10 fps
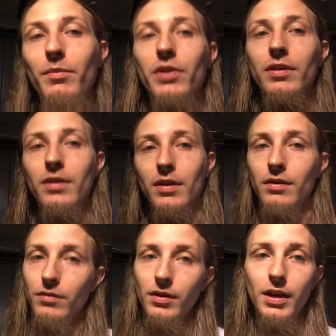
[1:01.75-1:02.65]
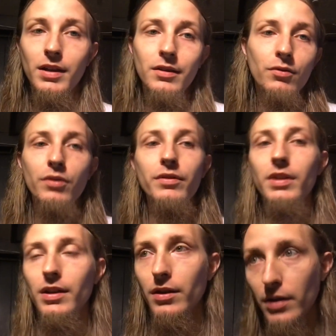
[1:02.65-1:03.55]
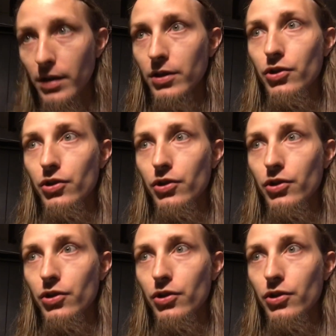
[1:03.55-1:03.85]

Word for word: million, and it only it, it